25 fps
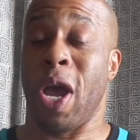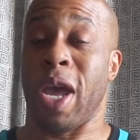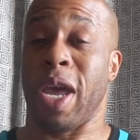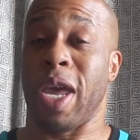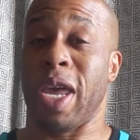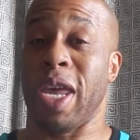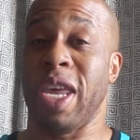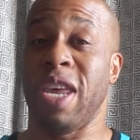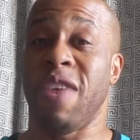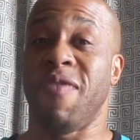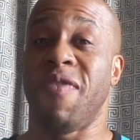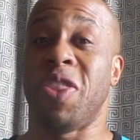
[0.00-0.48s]

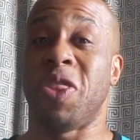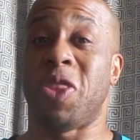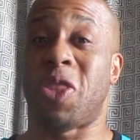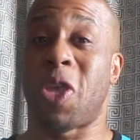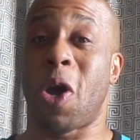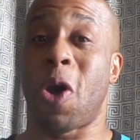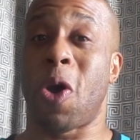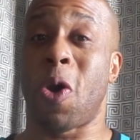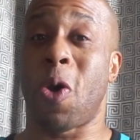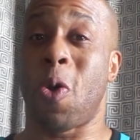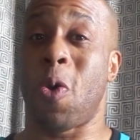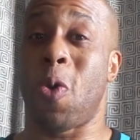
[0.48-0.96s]
even
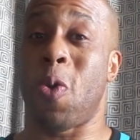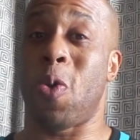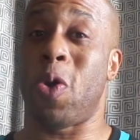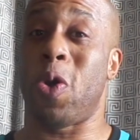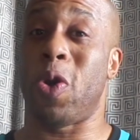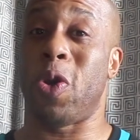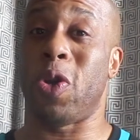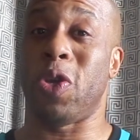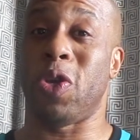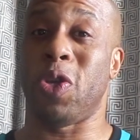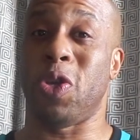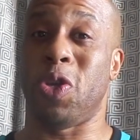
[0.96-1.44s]
though
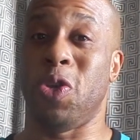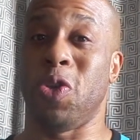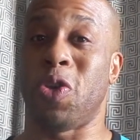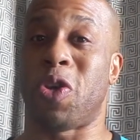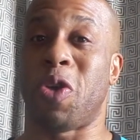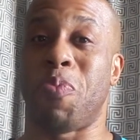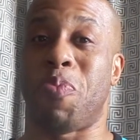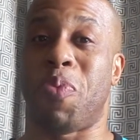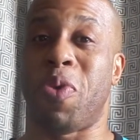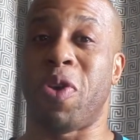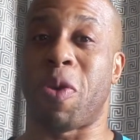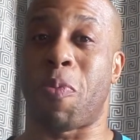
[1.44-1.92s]
you
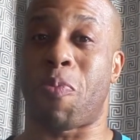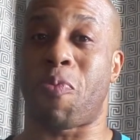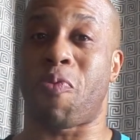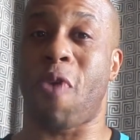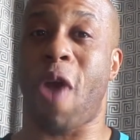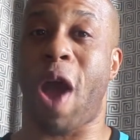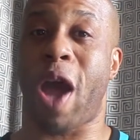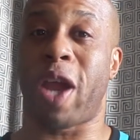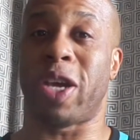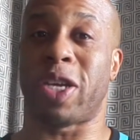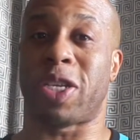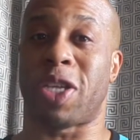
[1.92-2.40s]
could put a
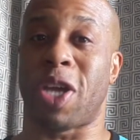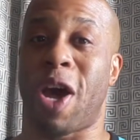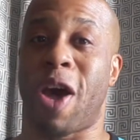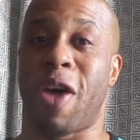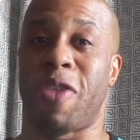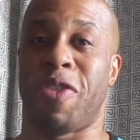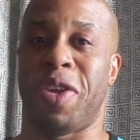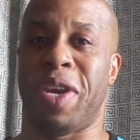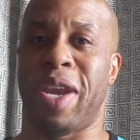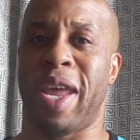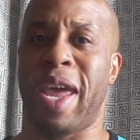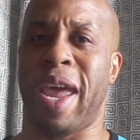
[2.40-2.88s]
product on
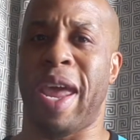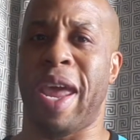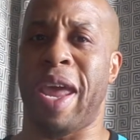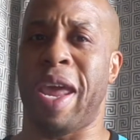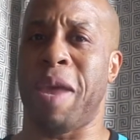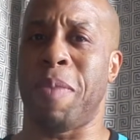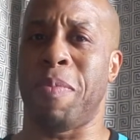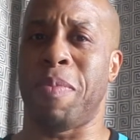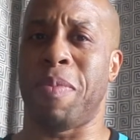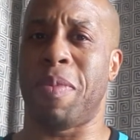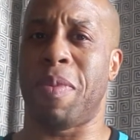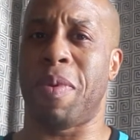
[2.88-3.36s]
the
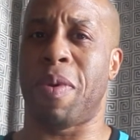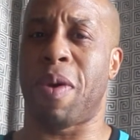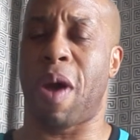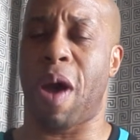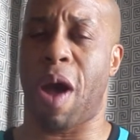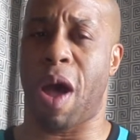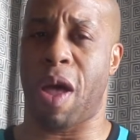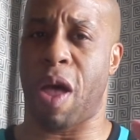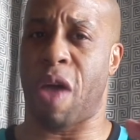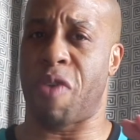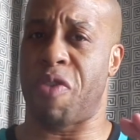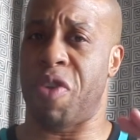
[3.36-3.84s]
name
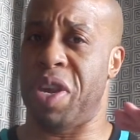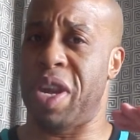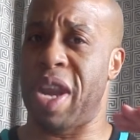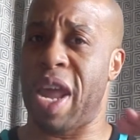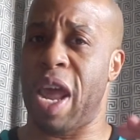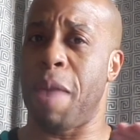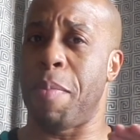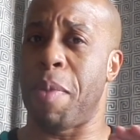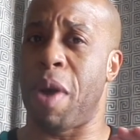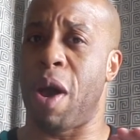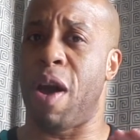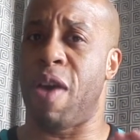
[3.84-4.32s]

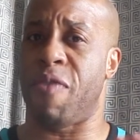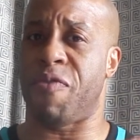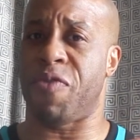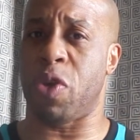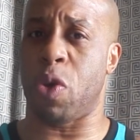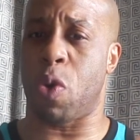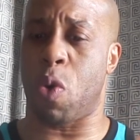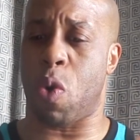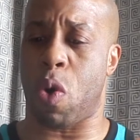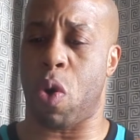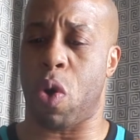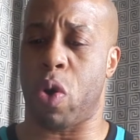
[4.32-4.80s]
of
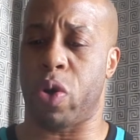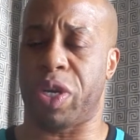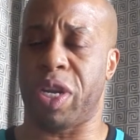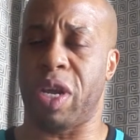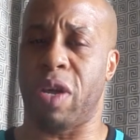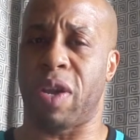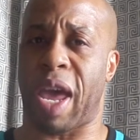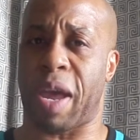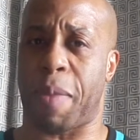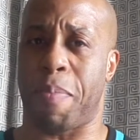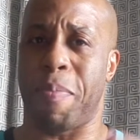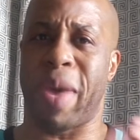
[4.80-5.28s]
your
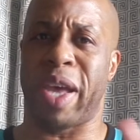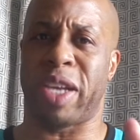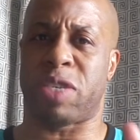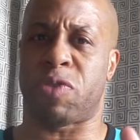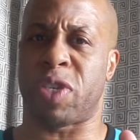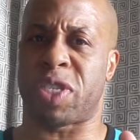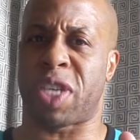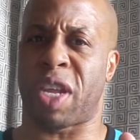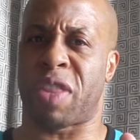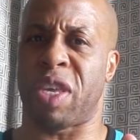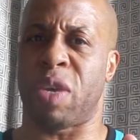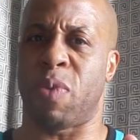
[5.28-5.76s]
deal, like
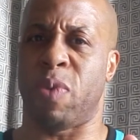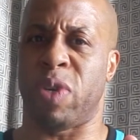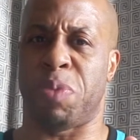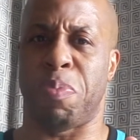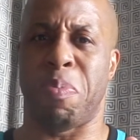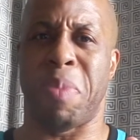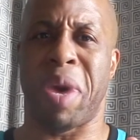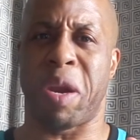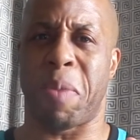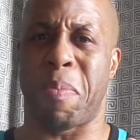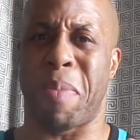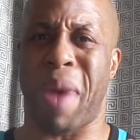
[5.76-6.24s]
Met-Rx, I think it was
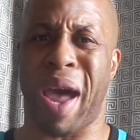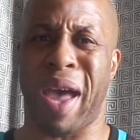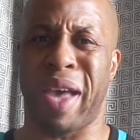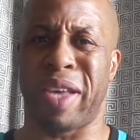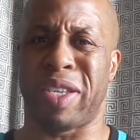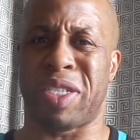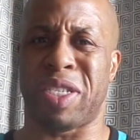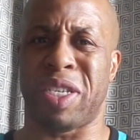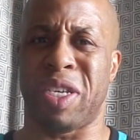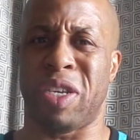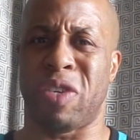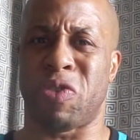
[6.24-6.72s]

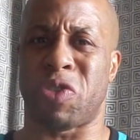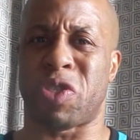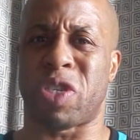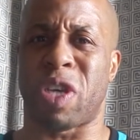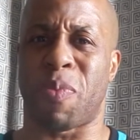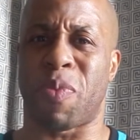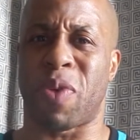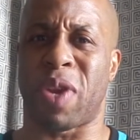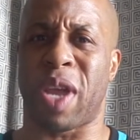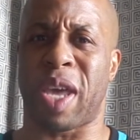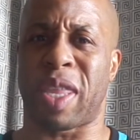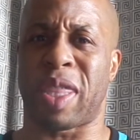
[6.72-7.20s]
metamycin or
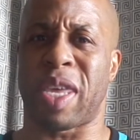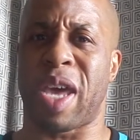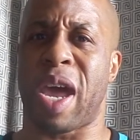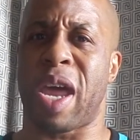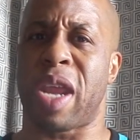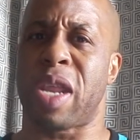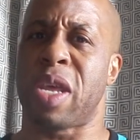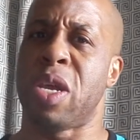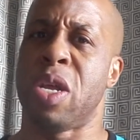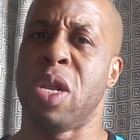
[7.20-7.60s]
something like that.